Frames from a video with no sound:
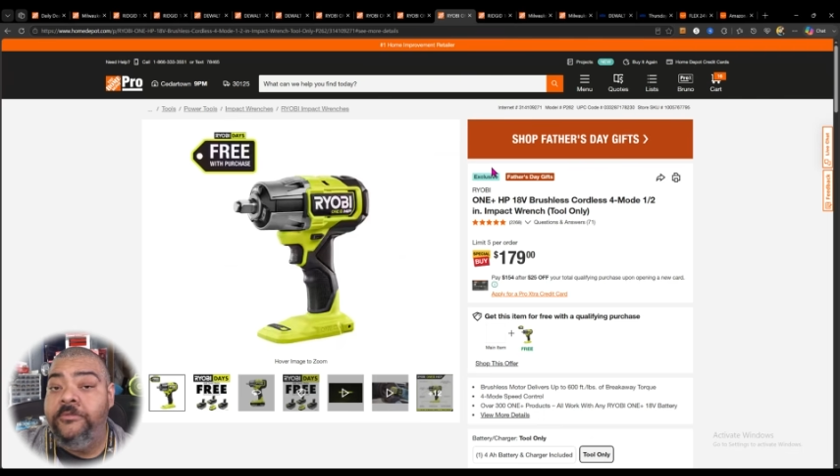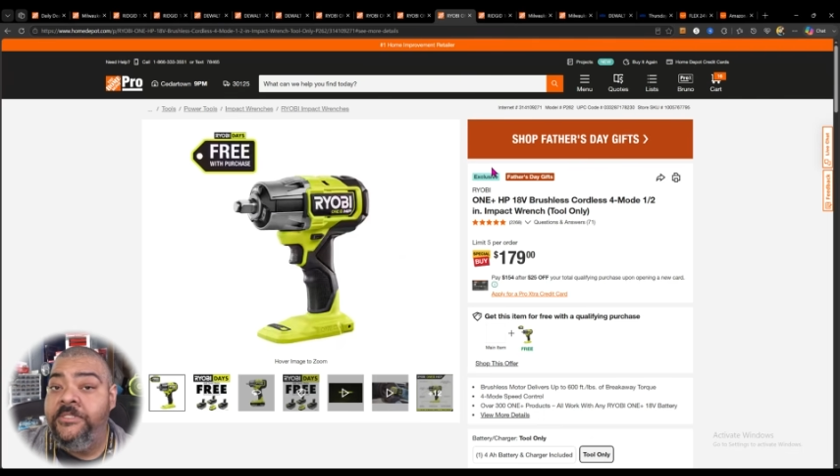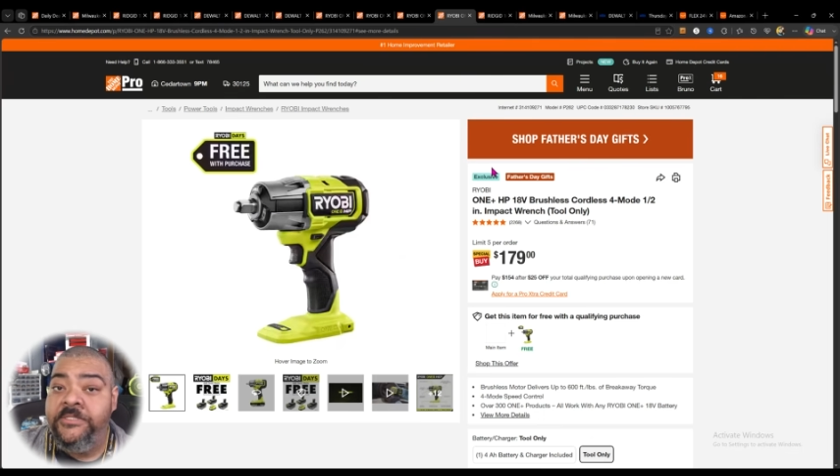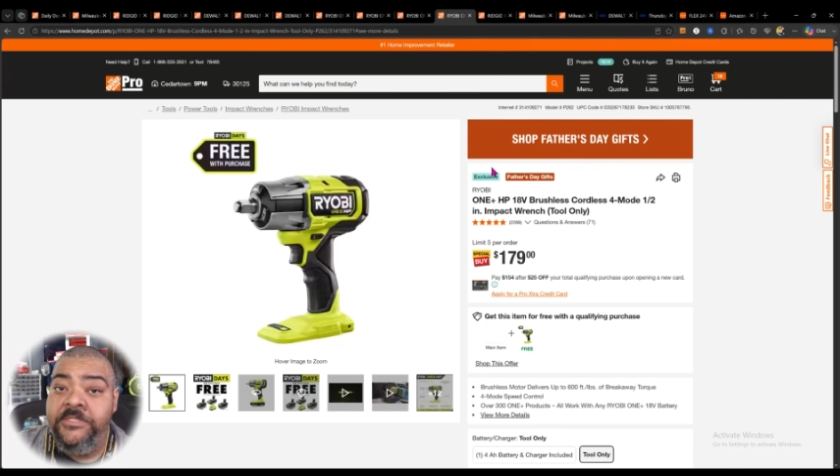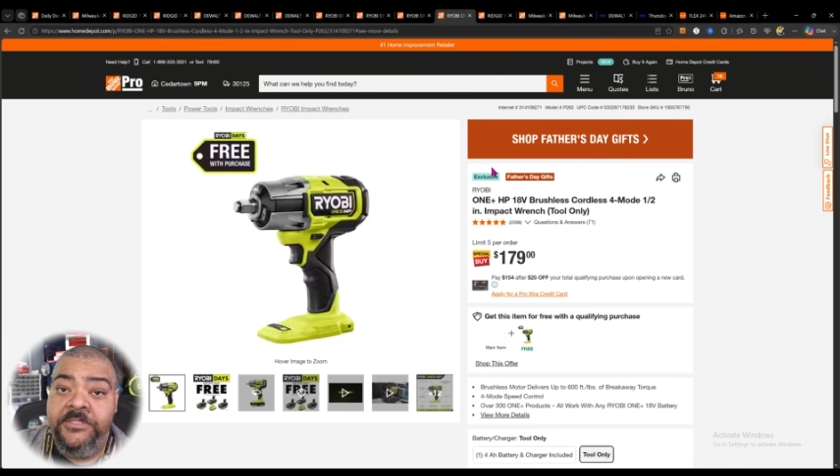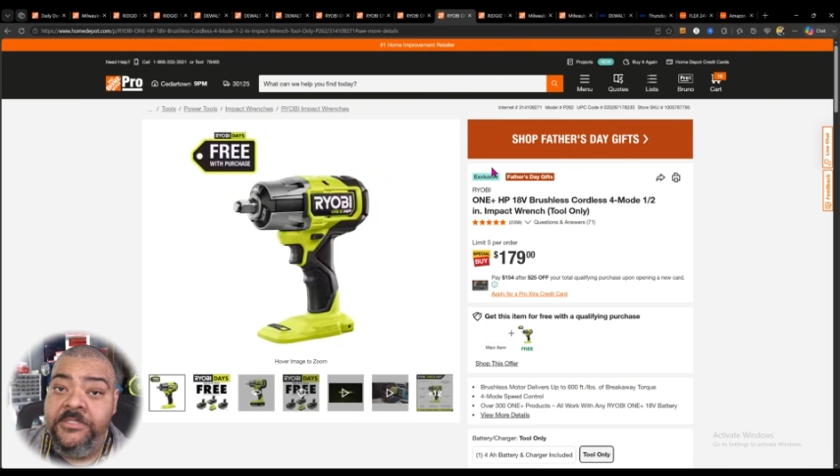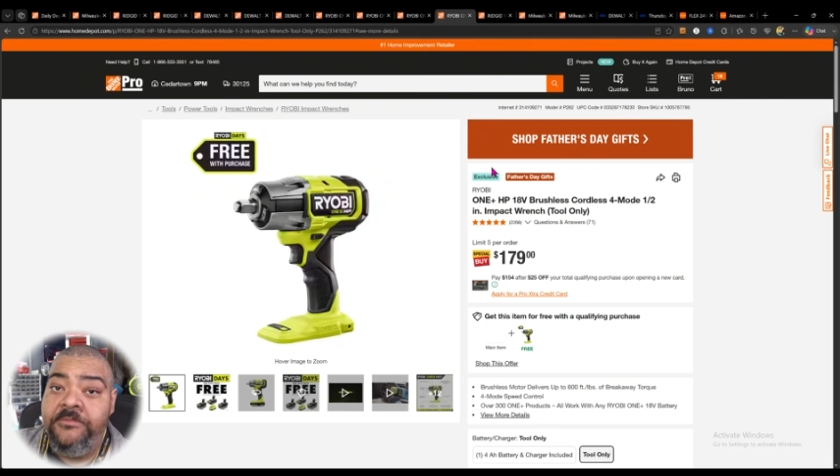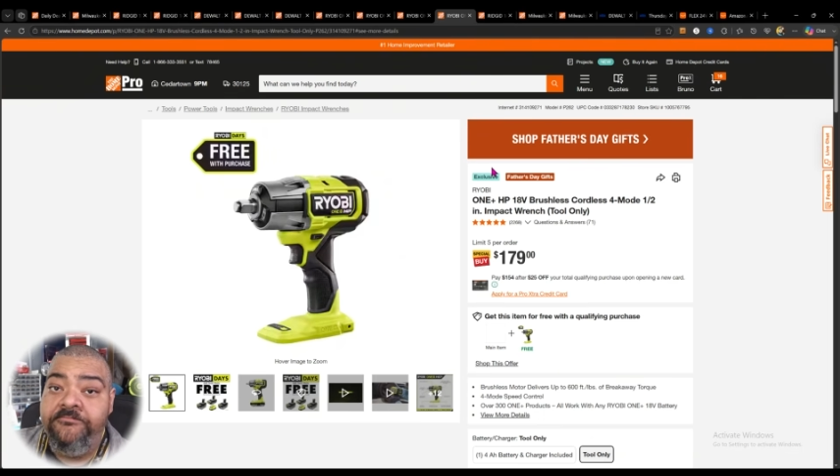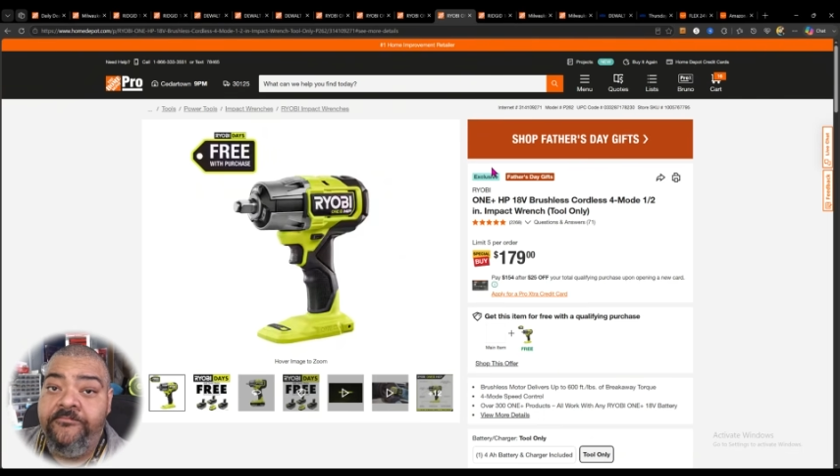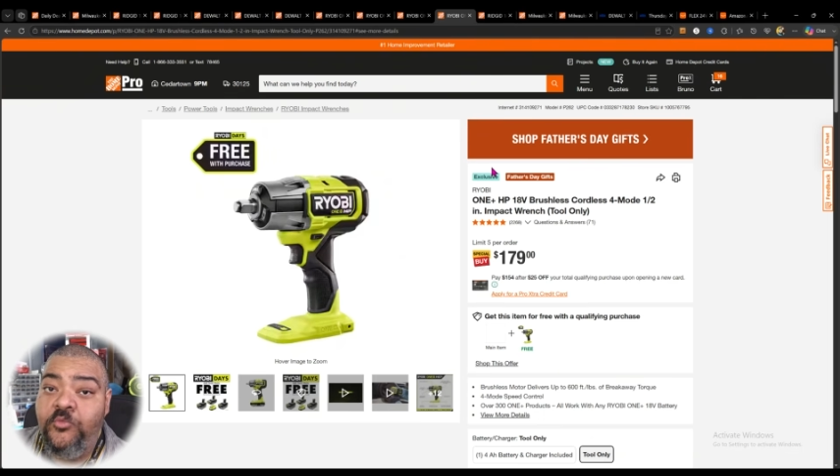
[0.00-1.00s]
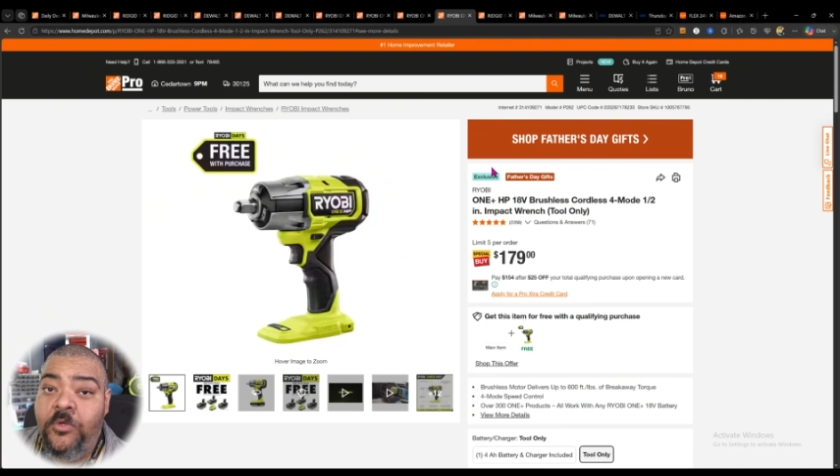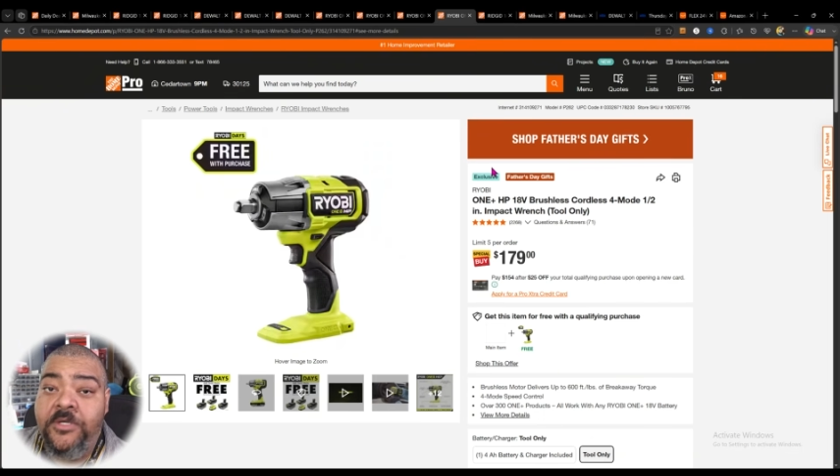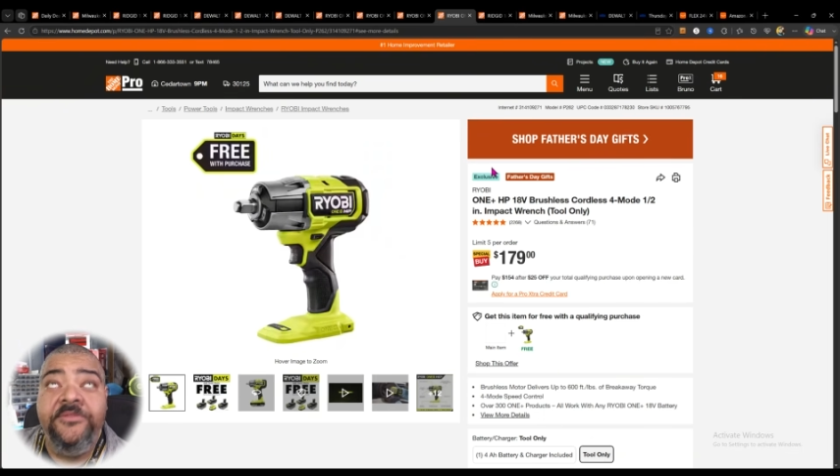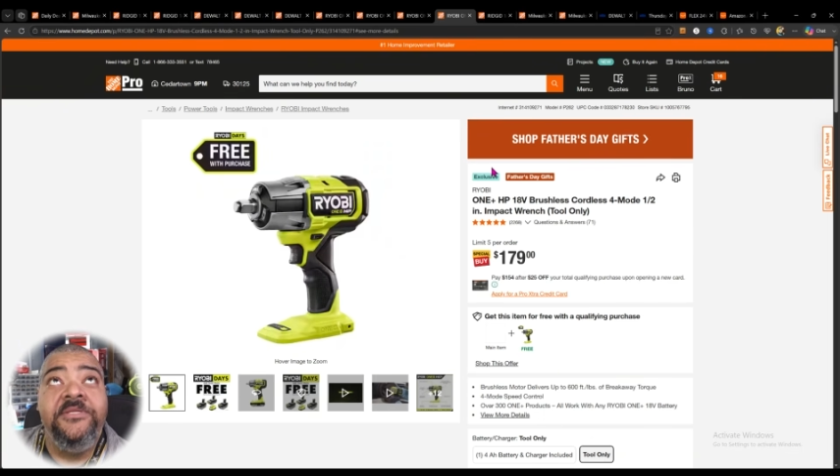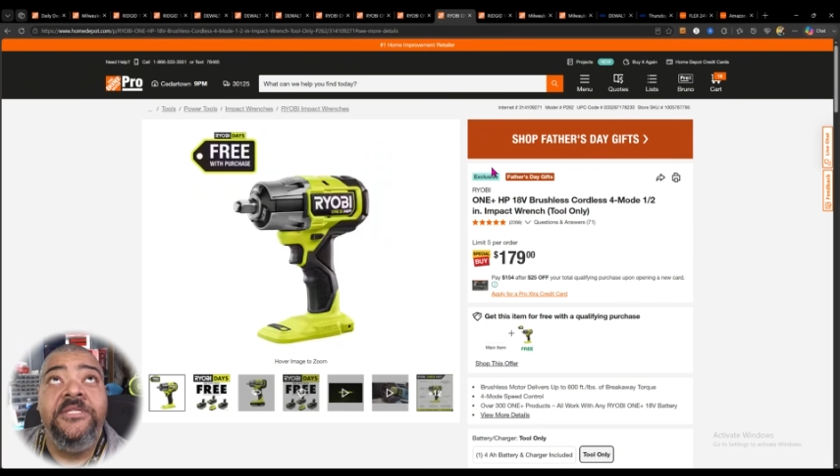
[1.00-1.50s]
This isn't
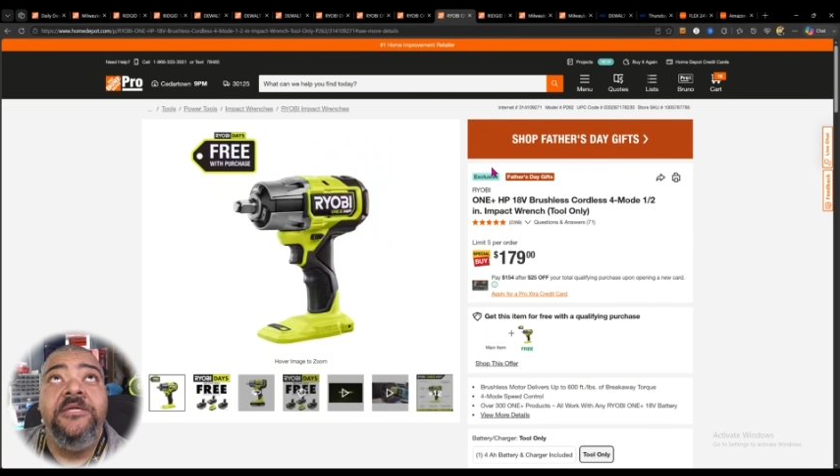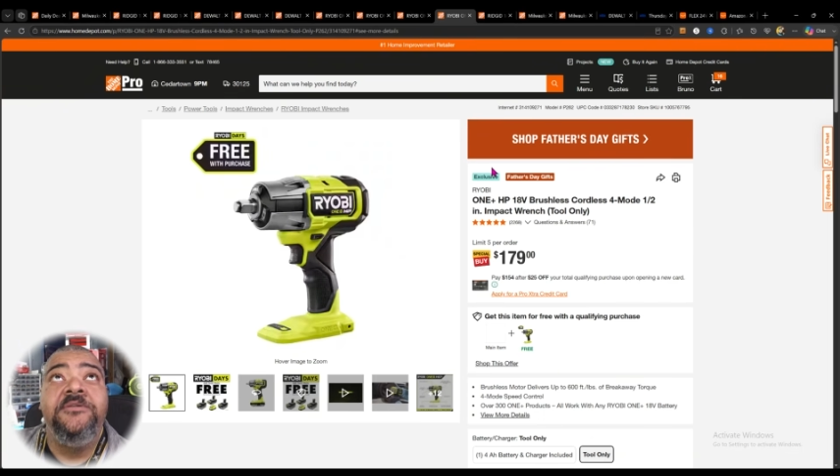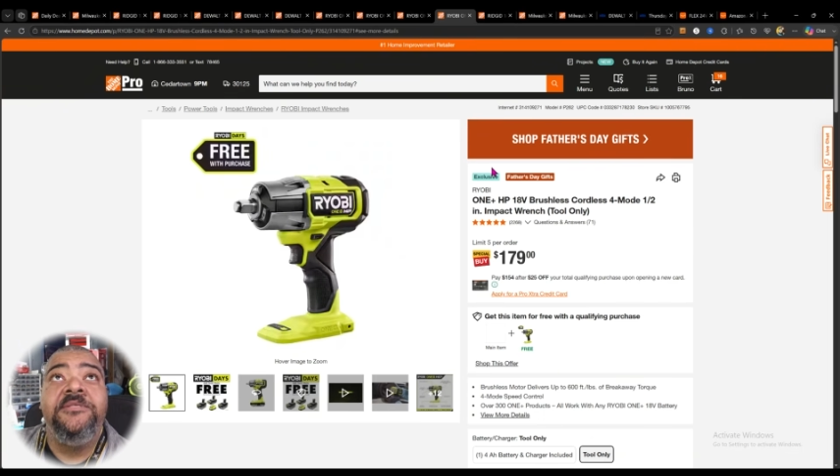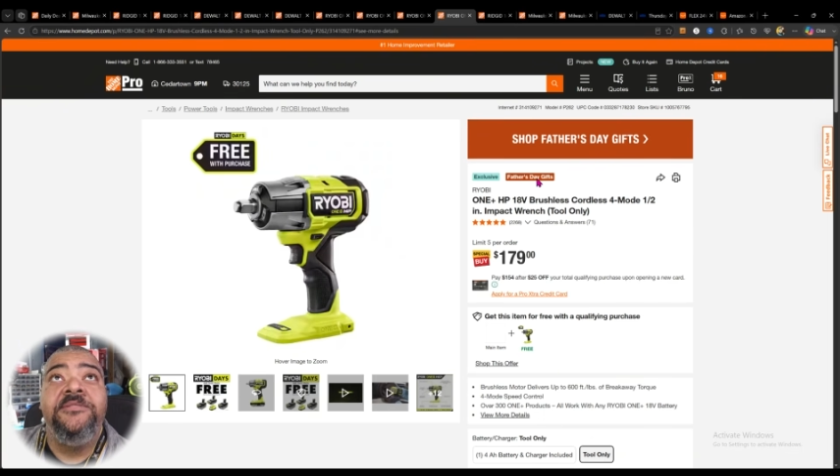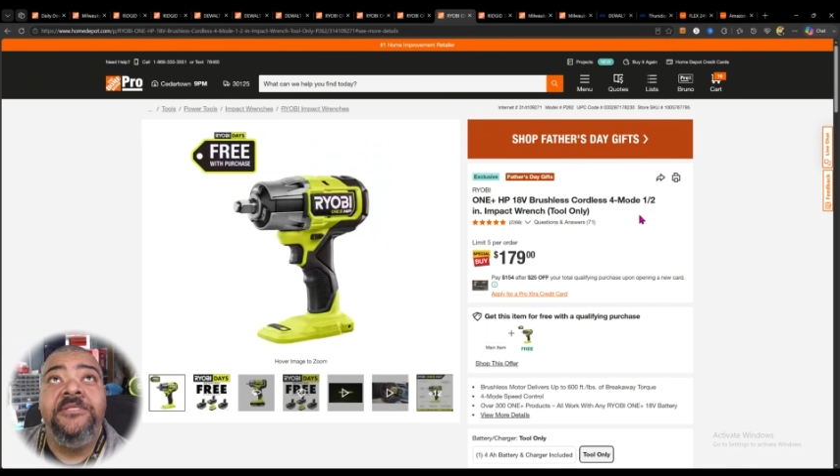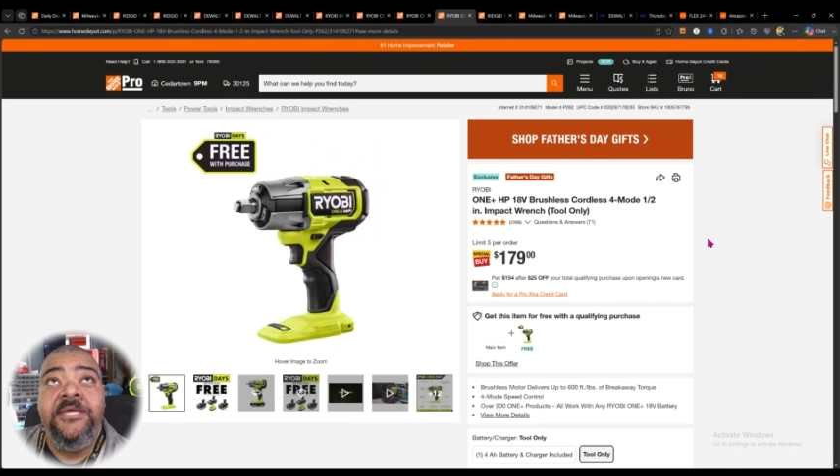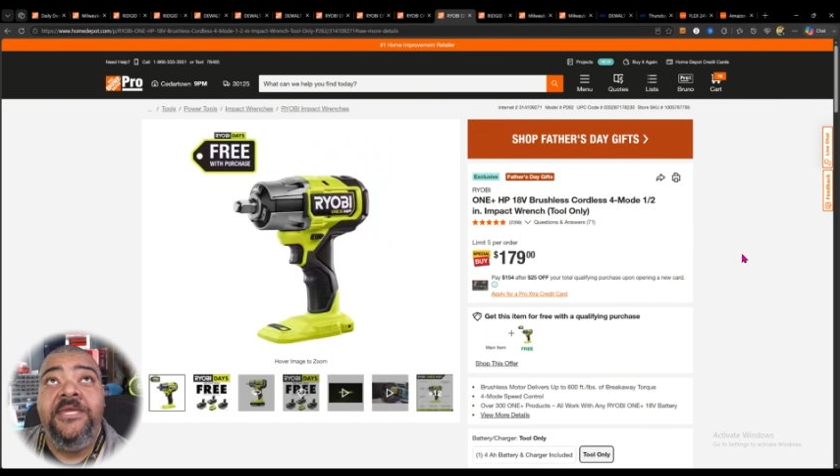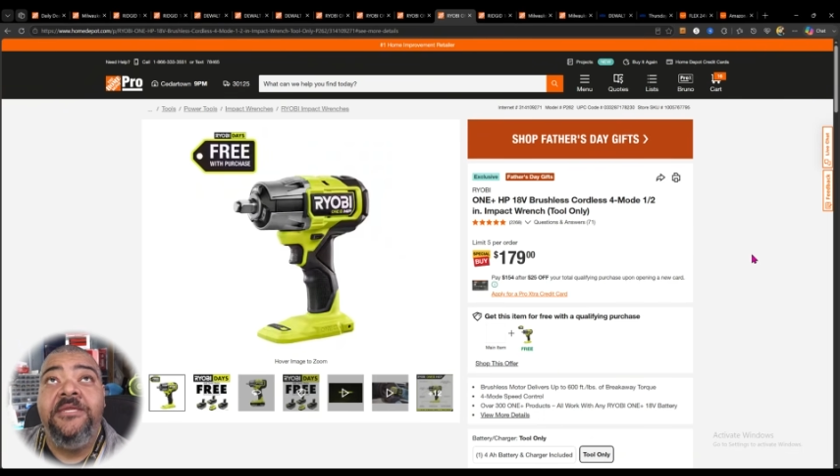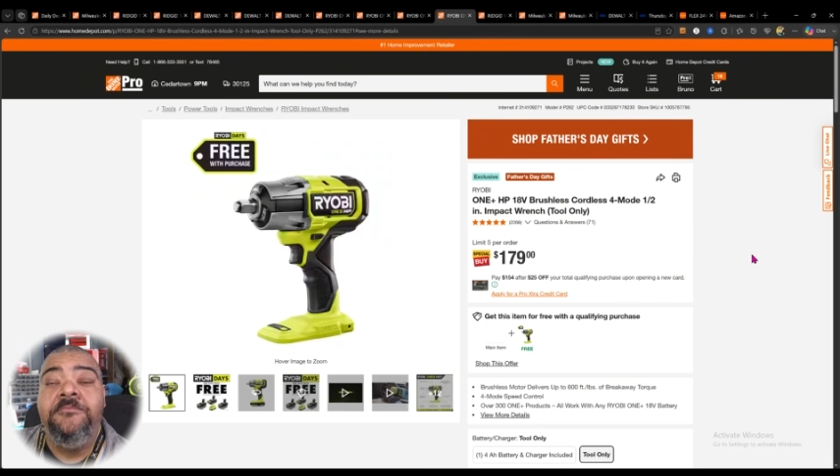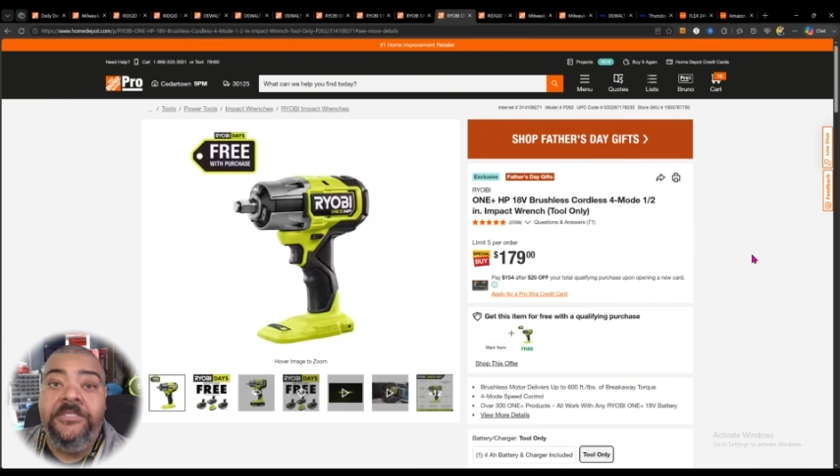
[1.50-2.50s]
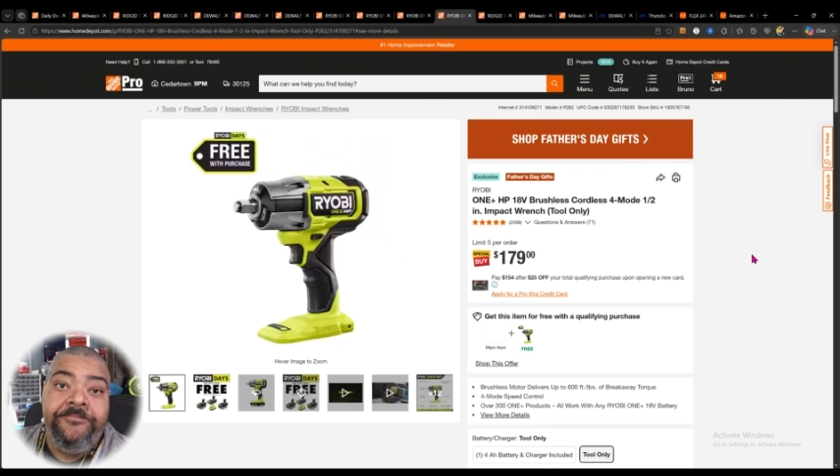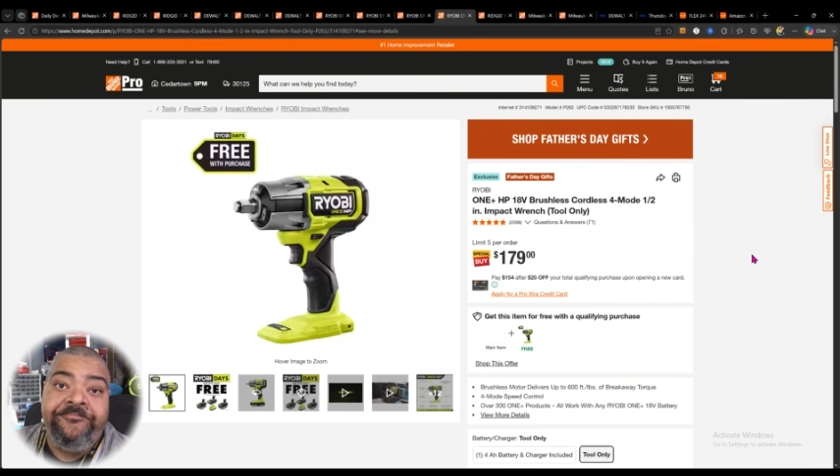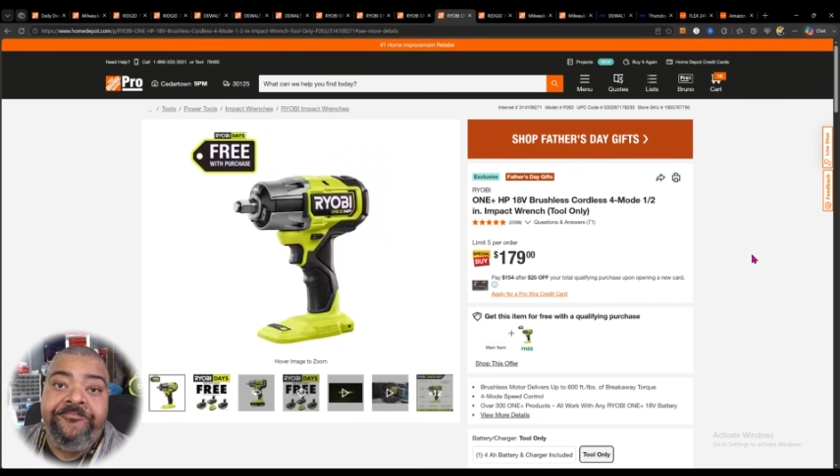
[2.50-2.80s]
one of the deals of the day, but